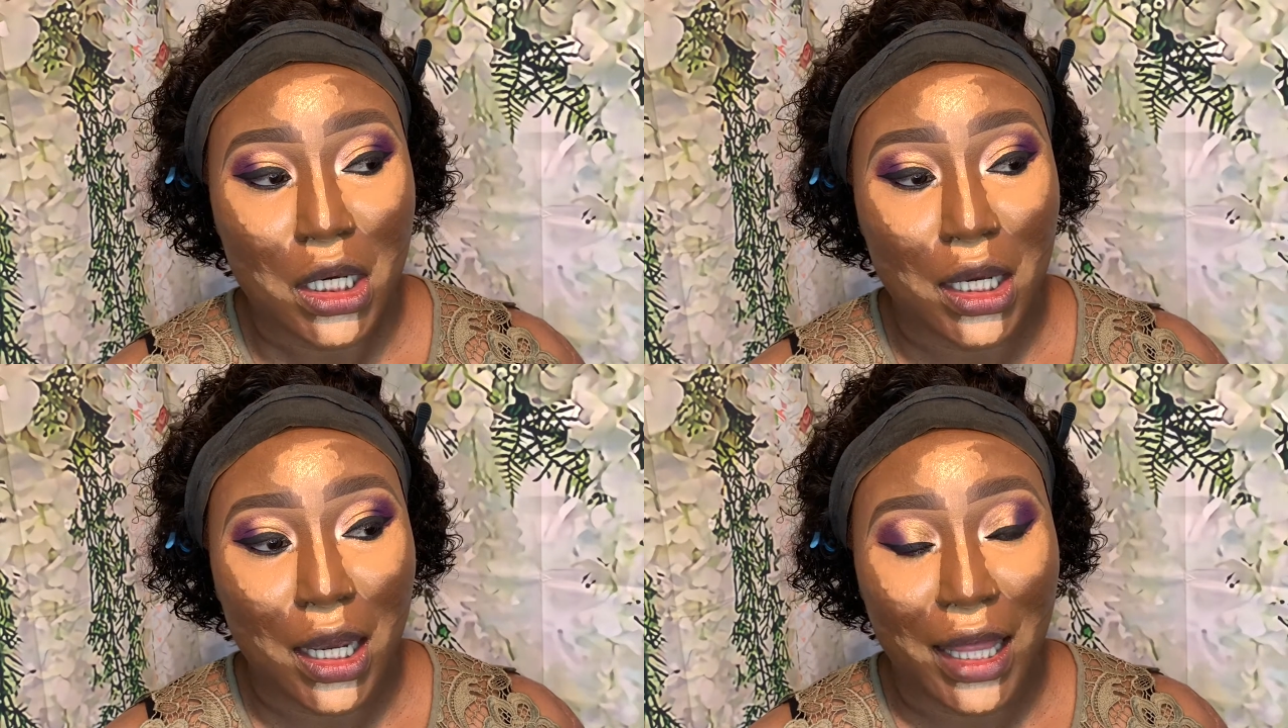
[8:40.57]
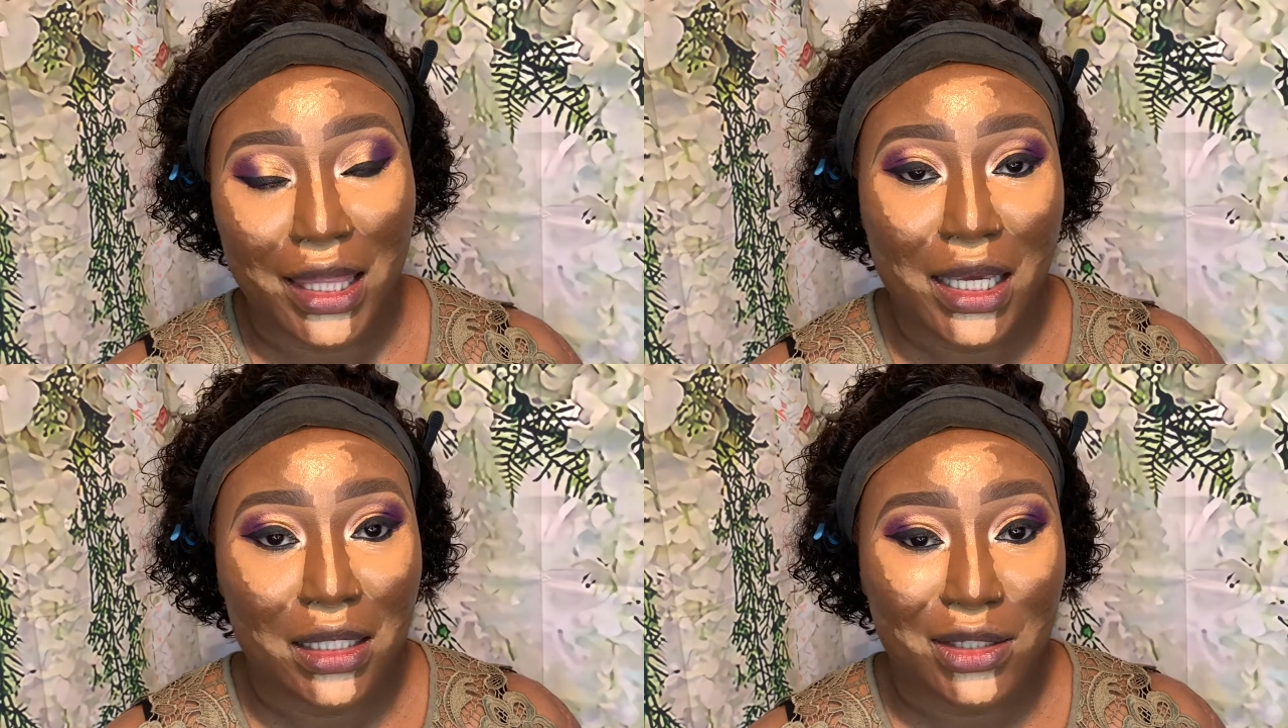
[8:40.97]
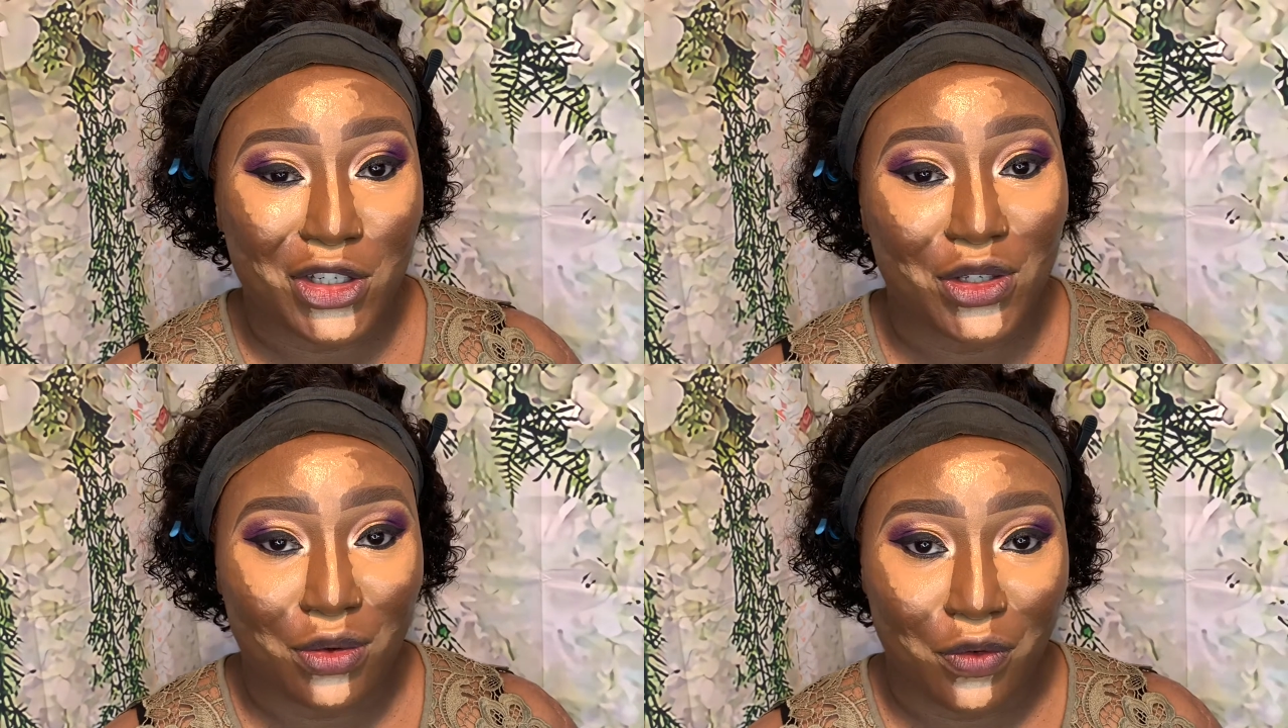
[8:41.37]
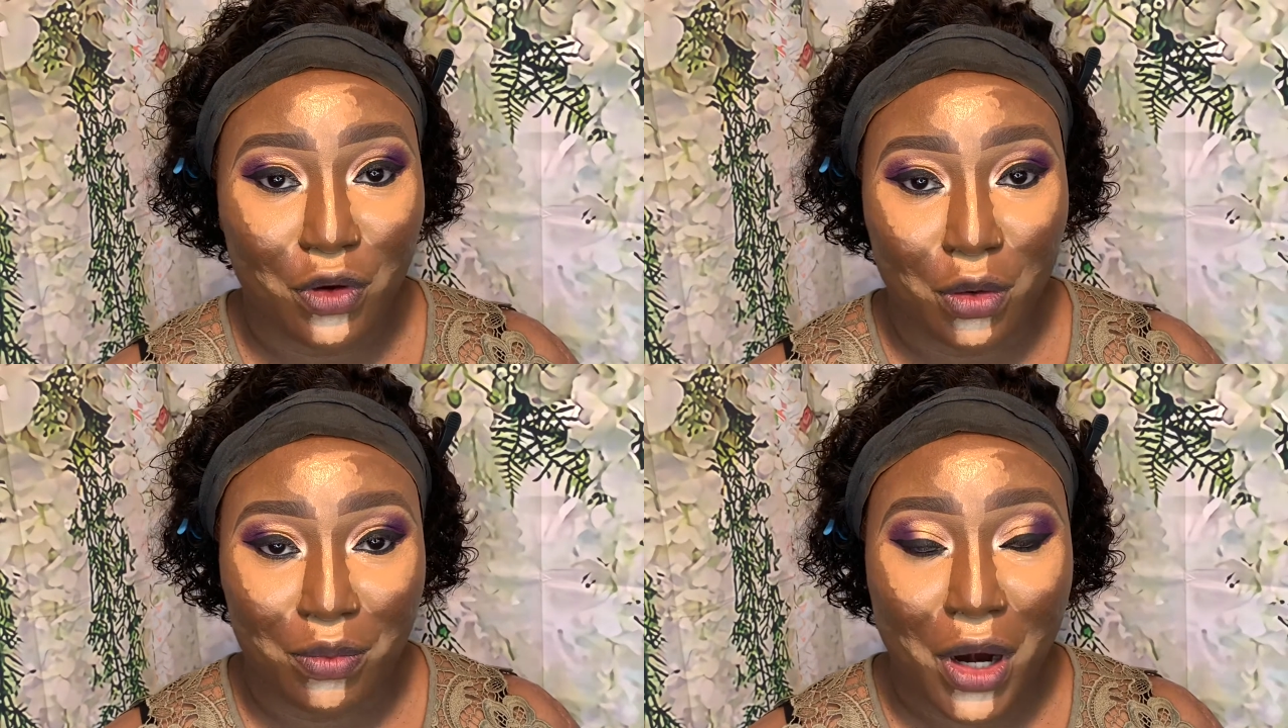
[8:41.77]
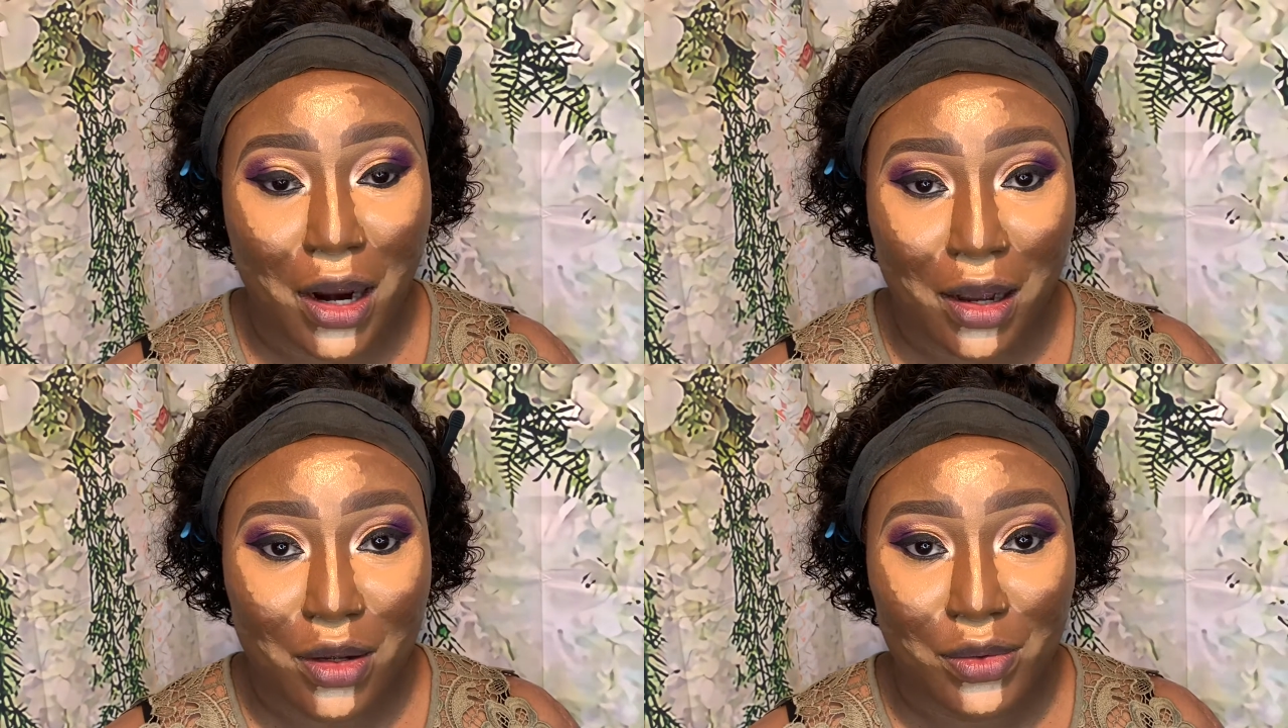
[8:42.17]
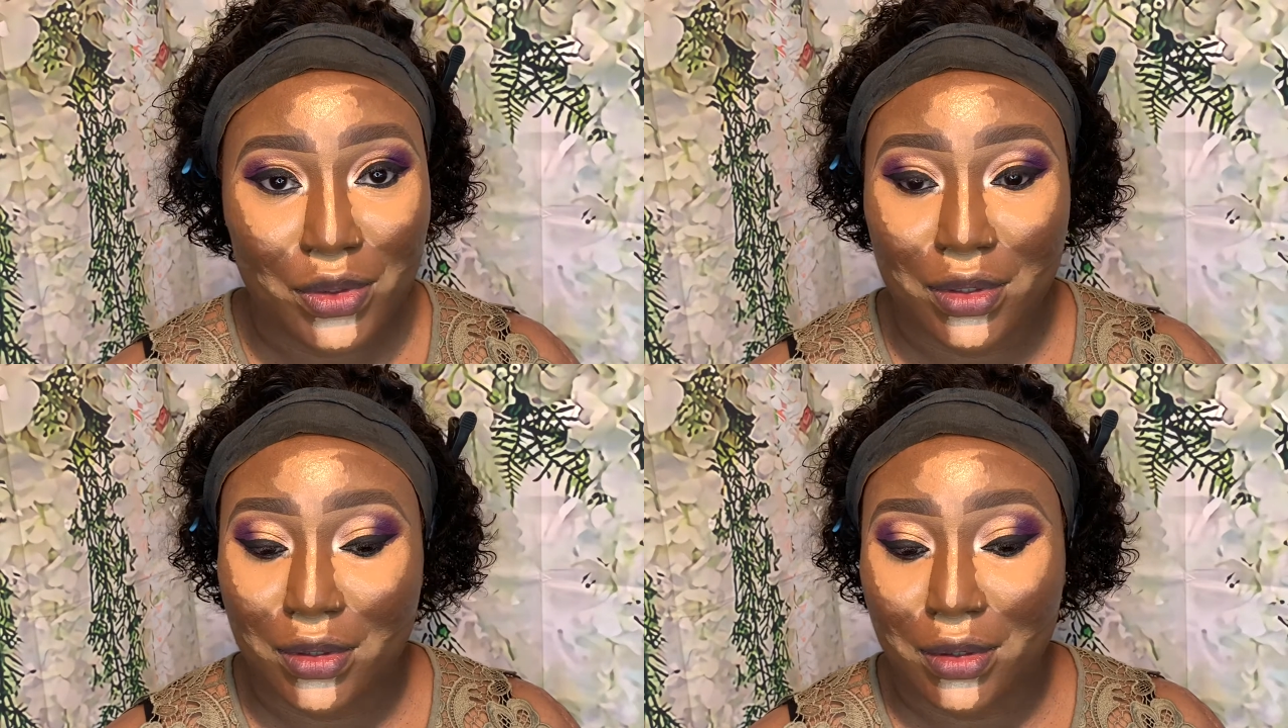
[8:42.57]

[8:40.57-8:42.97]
I think it's just good for your brows,